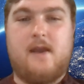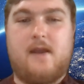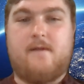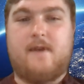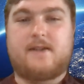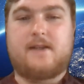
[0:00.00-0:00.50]

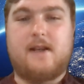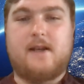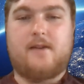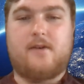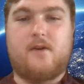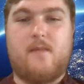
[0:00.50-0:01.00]

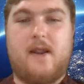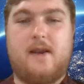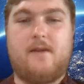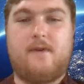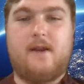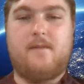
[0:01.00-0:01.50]
Investigating the
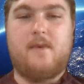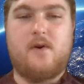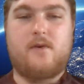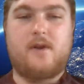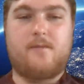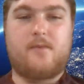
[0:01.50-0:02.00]
domain of an
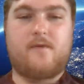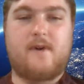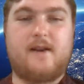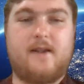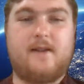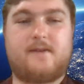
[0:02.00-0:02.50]
email can
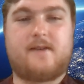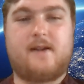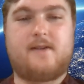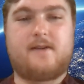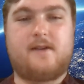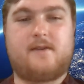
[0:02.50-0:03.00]
provide
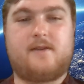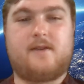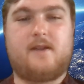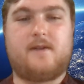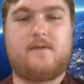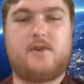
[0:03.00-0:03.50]
insights into
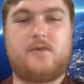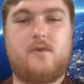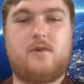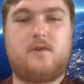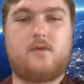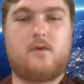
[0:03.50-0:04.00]
the
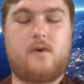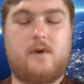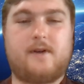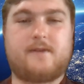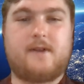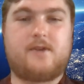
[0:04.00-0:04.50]
individual or
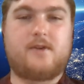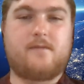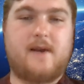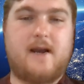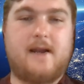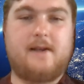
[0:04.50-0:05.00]

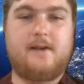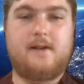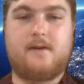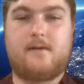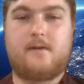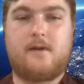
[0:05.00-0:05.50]
organization behind it.
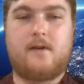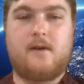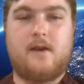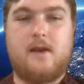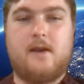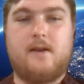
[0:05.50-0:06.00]

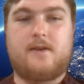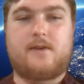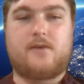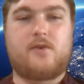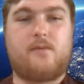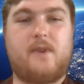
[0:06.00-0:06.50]

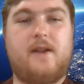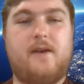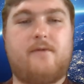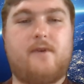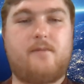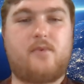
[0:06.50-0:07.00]
Social
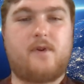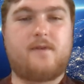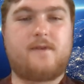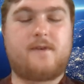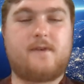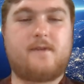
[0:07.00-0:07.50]
media
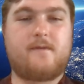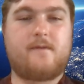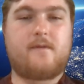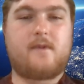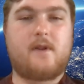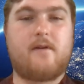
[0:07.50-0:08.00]
footprints.
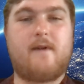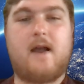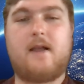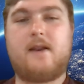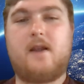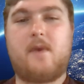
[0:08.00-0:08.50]
A
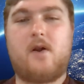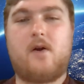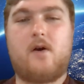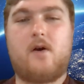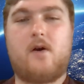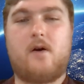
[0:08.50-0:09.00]
valid email
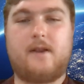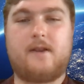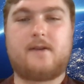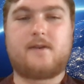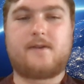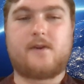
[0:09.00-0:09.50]
often
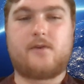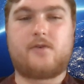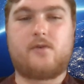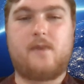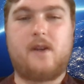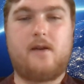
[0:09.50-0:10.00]
links to
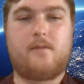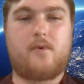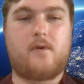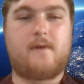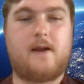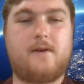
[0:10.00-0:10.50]
social media
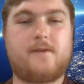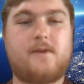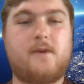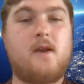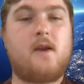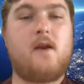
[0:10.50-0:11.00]

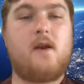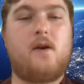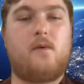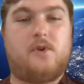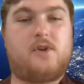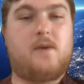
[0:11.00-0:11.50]
profiles,
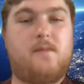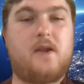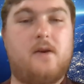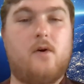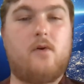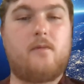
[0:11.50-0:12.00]
which can be
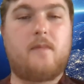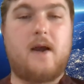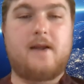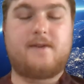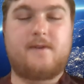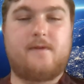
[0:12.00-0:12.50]
gold
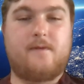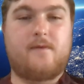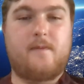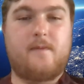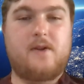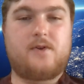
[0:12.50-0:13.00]
mines of
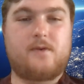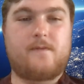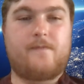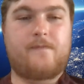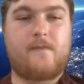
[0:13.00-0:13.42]
information.